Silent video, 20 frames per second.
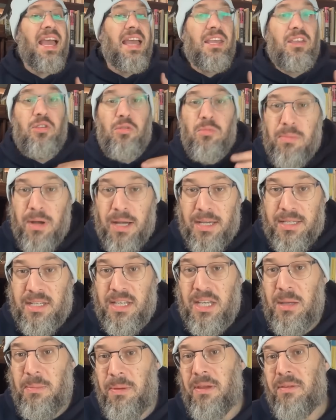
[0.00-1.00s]
you must
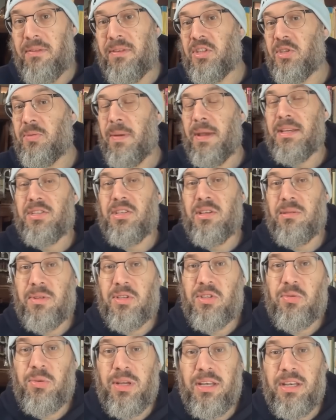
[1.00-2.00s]
keep even spacing
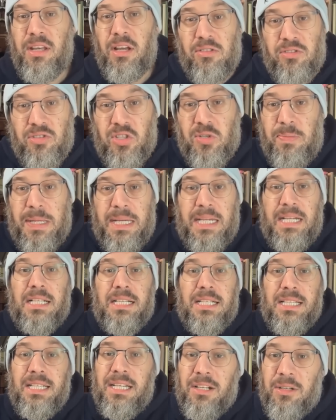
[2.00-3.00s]
between nodes. Just be
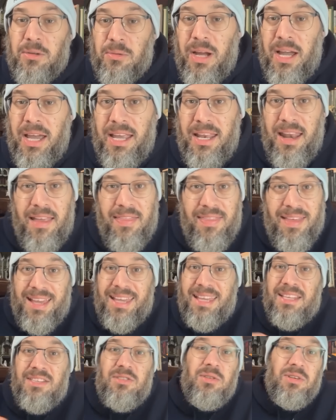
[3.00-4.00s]
clear, right? And that
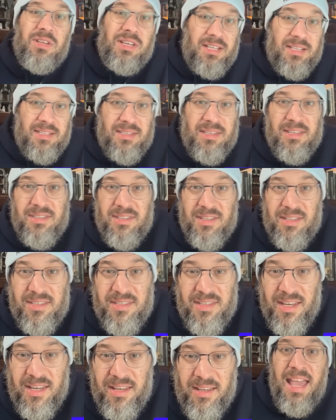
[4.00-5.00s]
gets you to
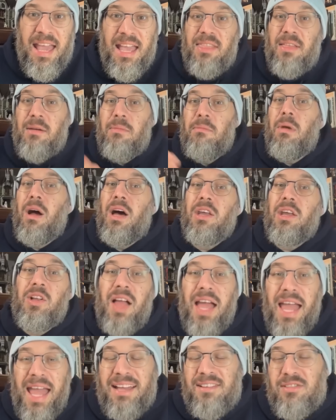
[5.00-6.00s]
consistency. The model
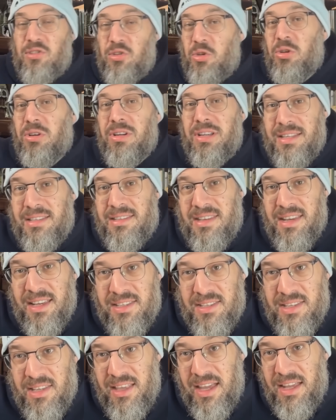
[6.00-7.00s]
has good
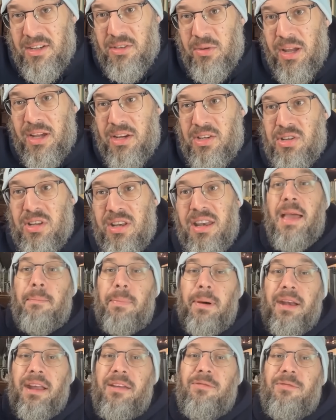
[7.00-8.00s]
instincts in that direction,
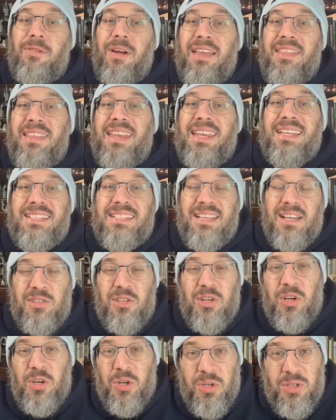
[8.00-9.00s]
but I find that it
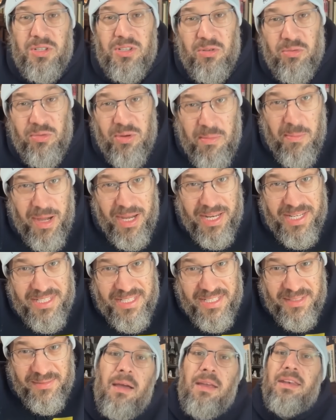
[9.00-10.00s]
doesn't hurt to remind
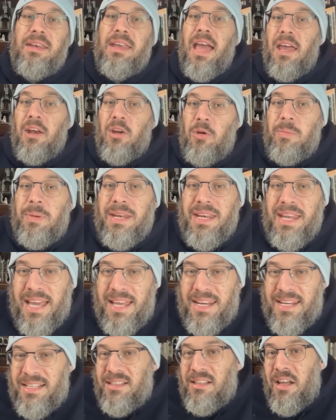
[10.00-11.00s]
it. Nano
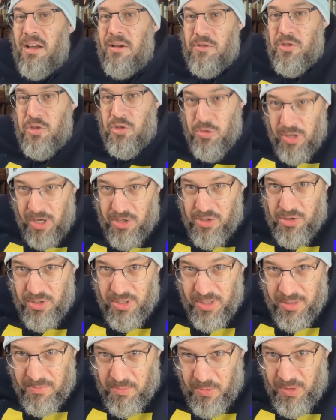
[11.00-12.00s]
Banana loves structured
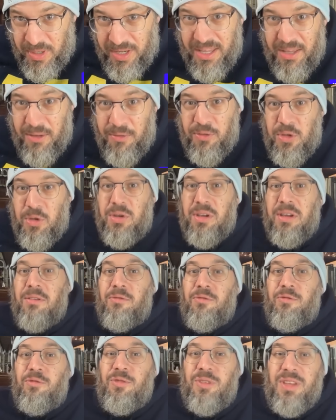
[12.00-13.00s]
input. If you can
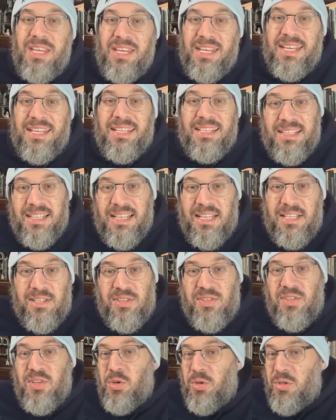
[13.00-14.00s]
feed it
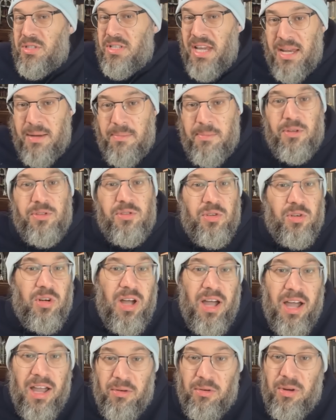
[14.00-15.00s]
lists or tables or
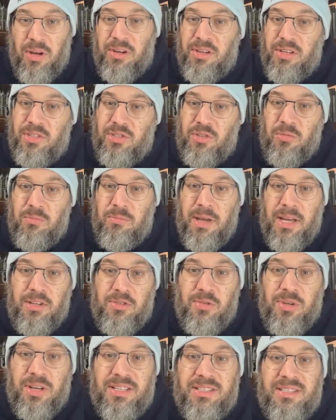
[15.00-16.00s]
hierarchies or
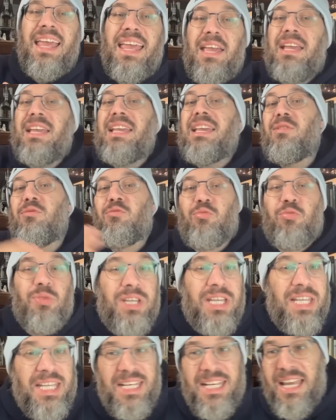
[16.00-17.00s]
metrics, it can
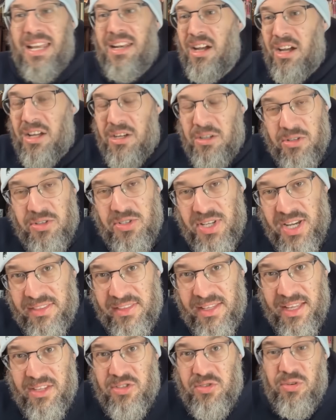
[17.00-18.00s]
read and understand
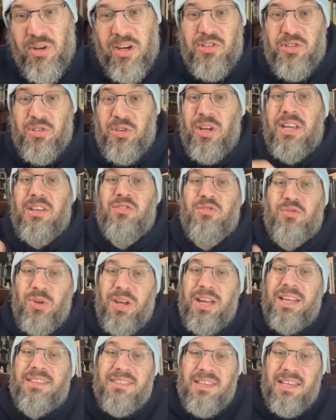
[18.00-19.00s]
that structure and
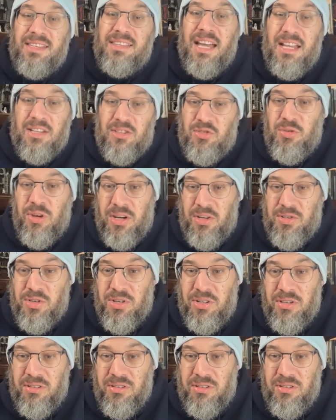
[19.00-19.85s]
translate that structure.